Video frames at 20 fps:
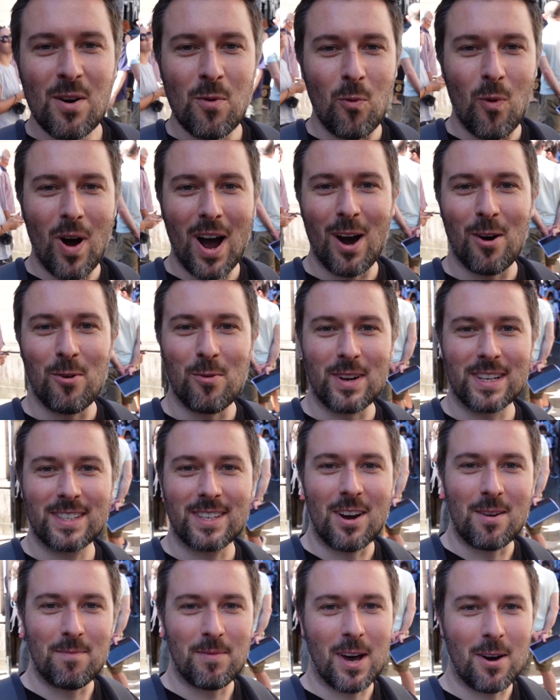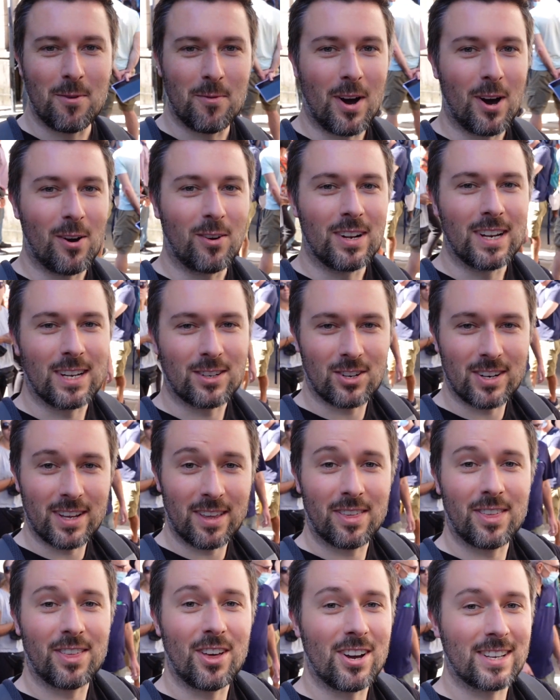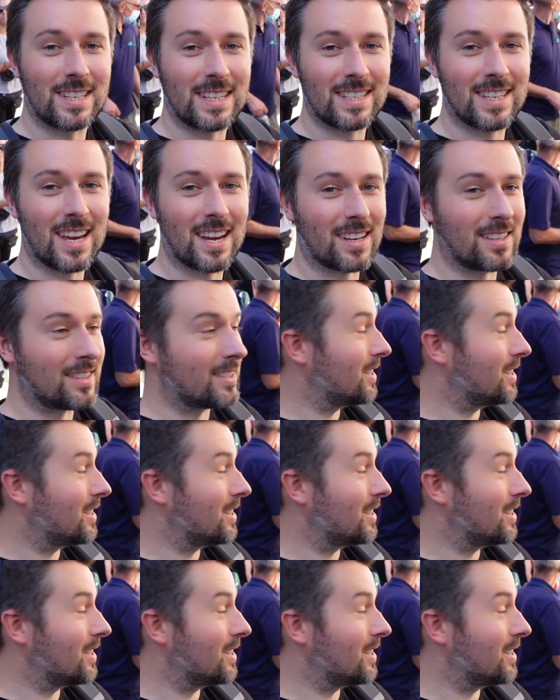Wow, we timed that well, literally 30 seconds